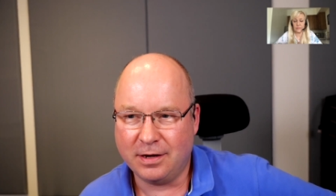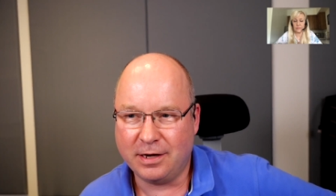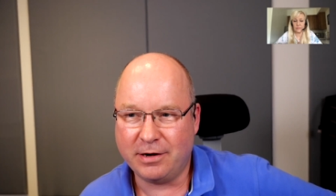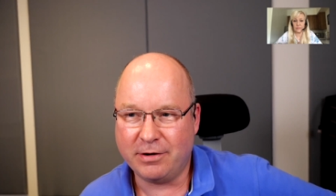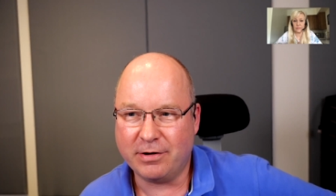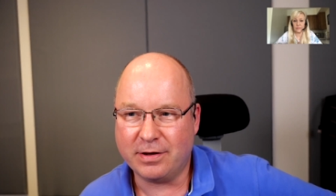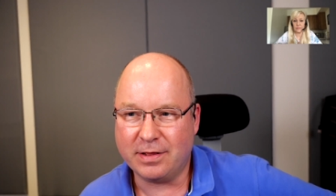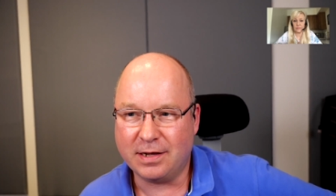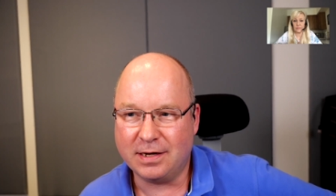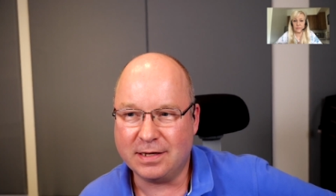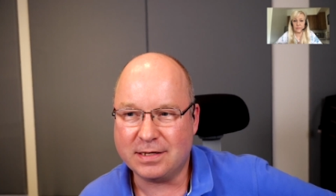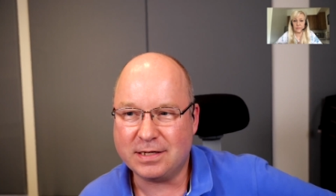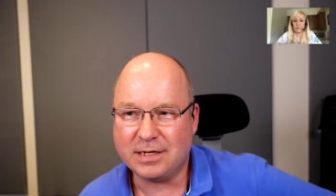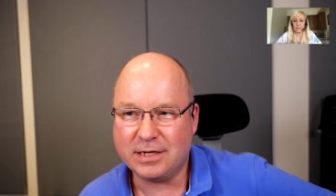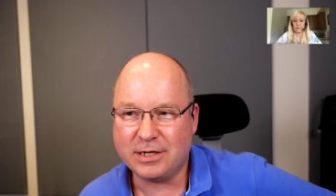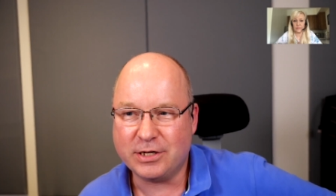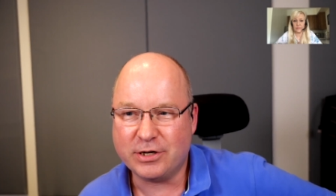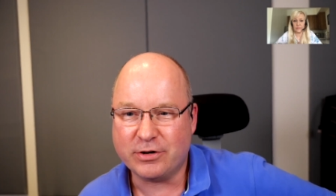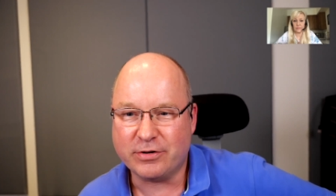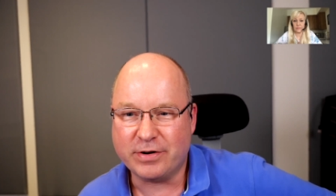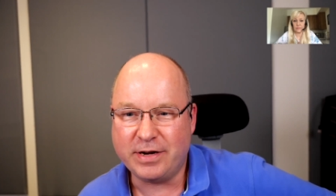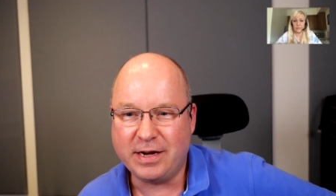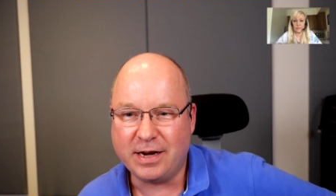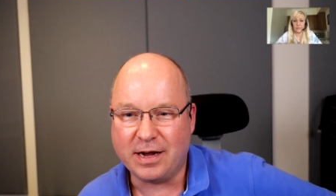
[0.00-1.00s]
you're either listening
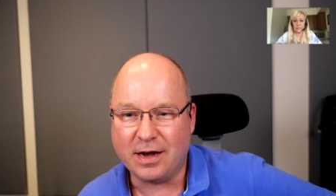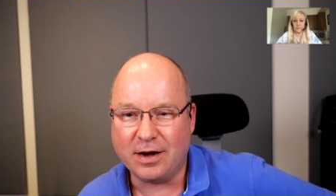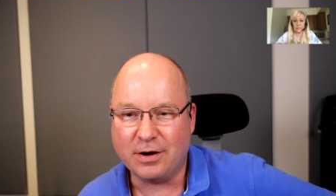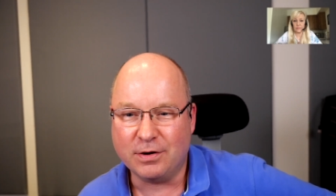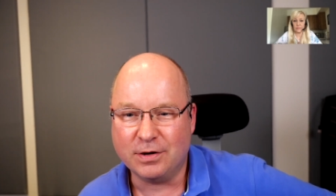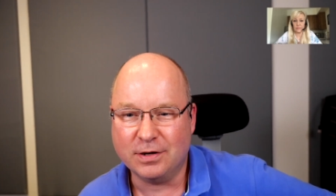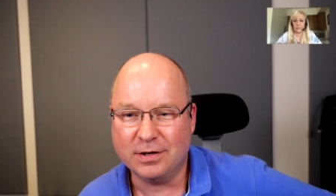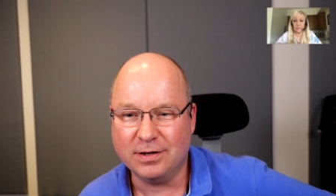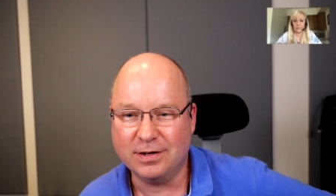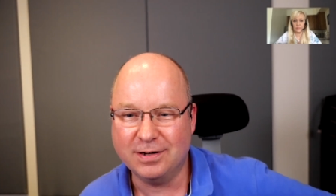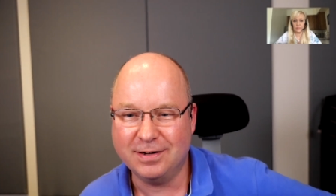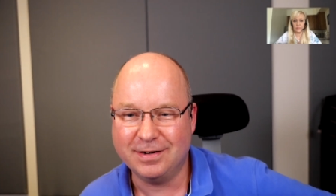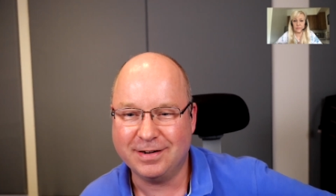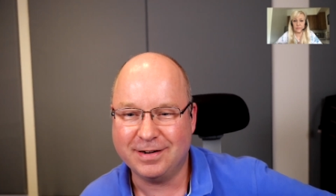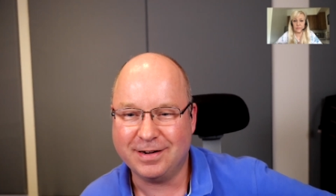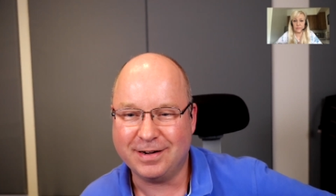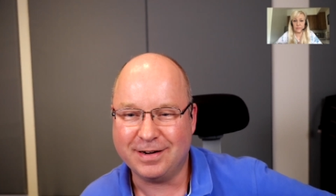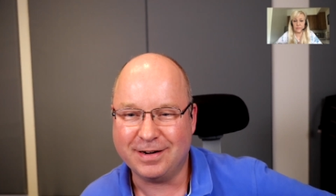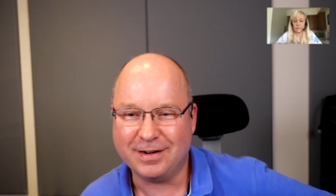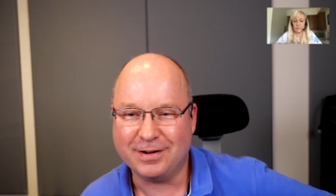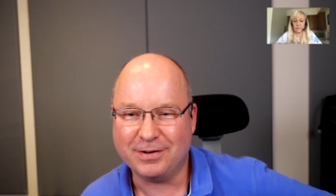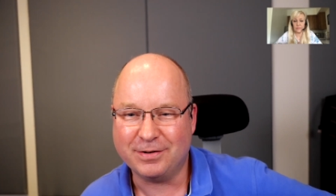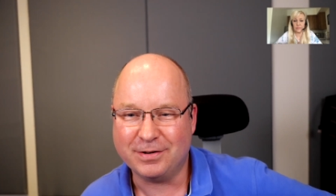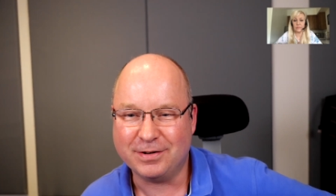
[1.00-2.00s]
to your ego,
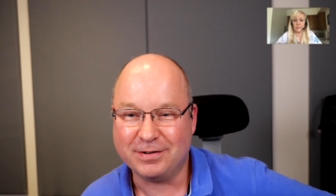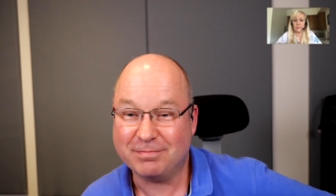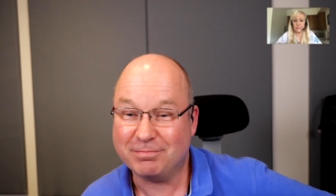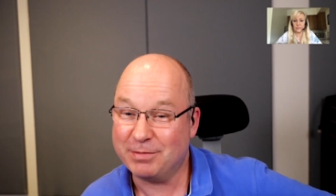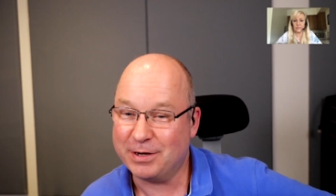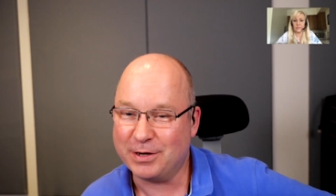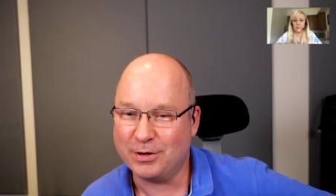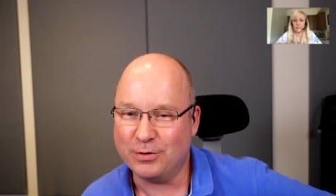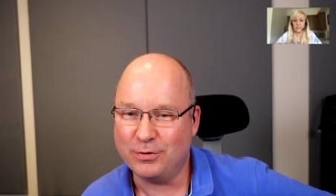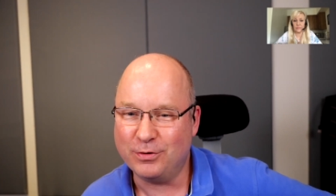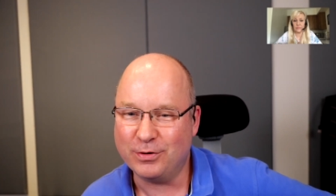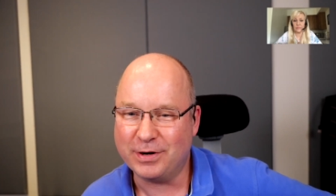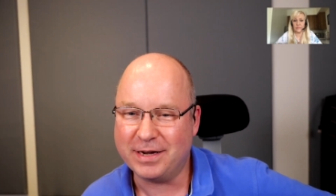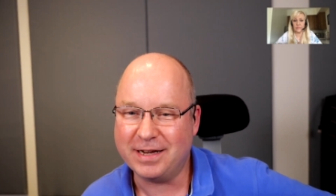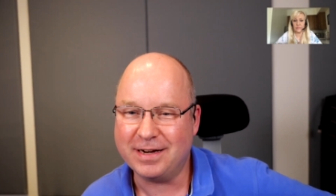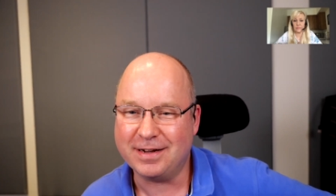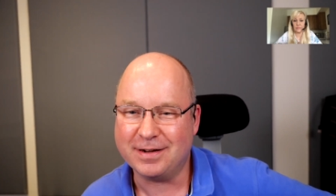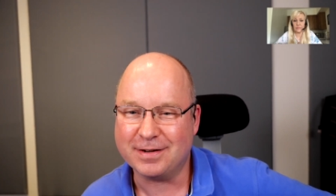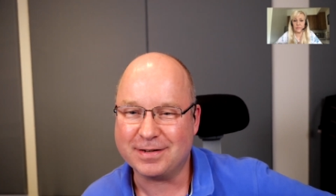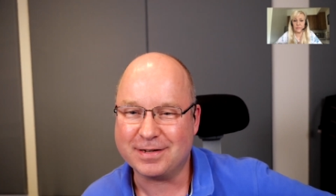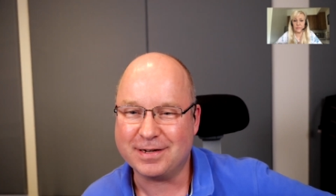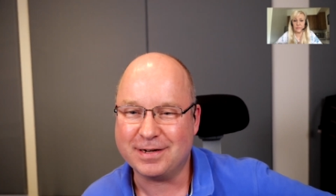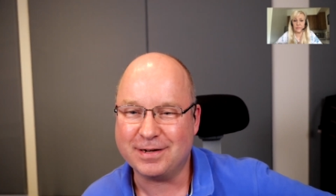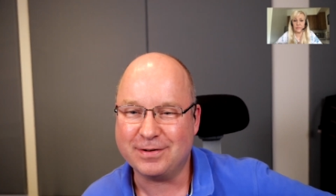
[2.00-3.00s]
you know, and we can all kid
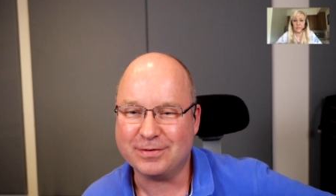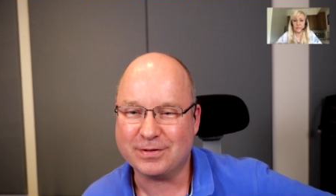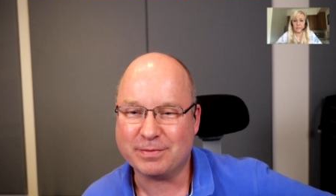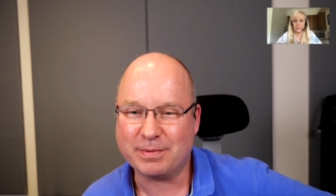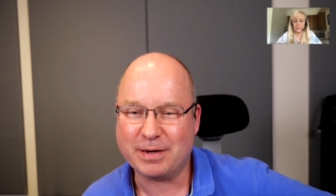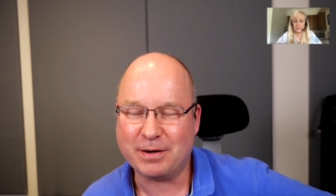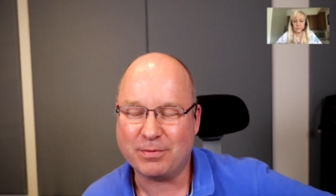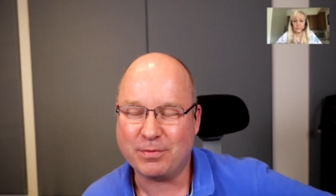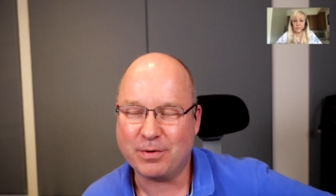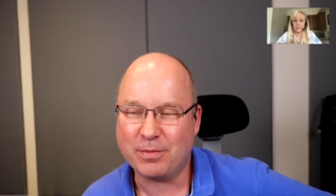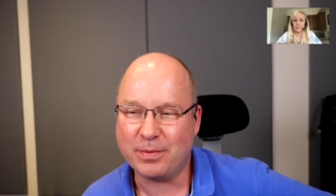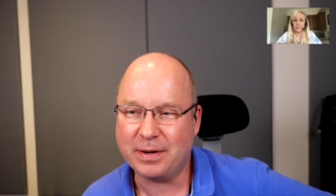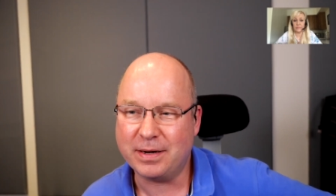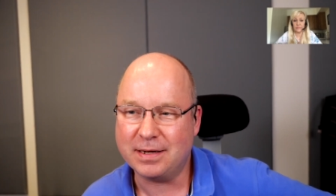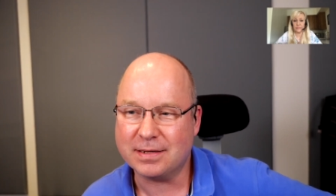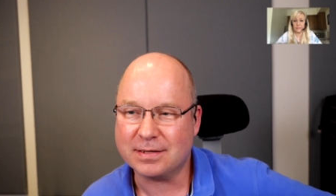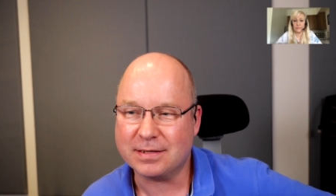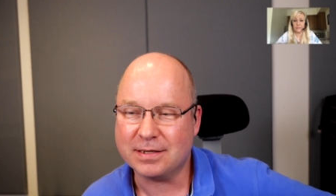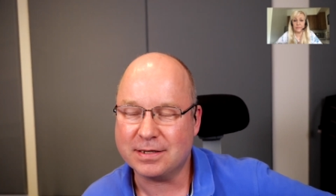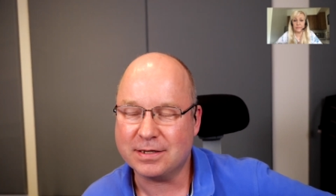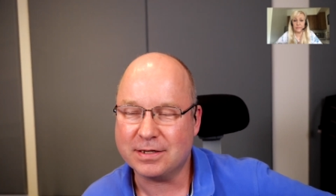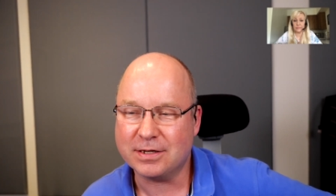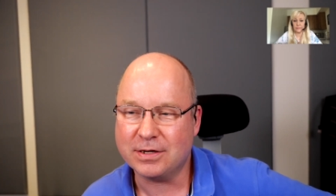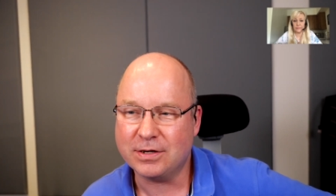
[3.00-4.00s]
ourselves about what we're
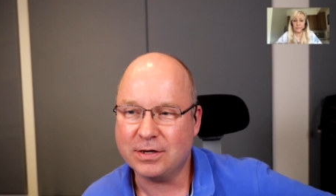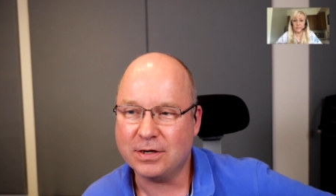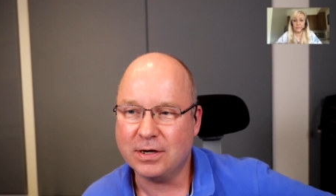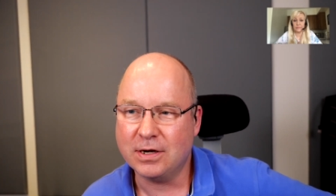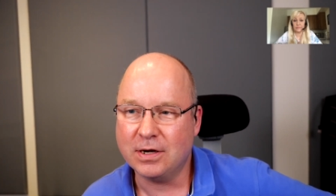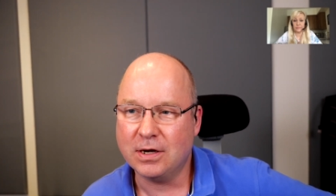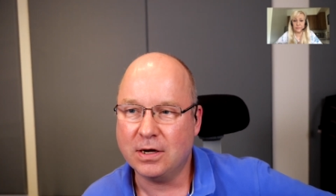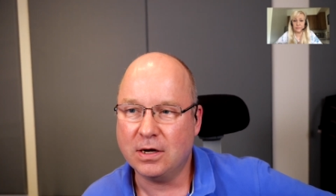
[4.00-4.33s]
listening to.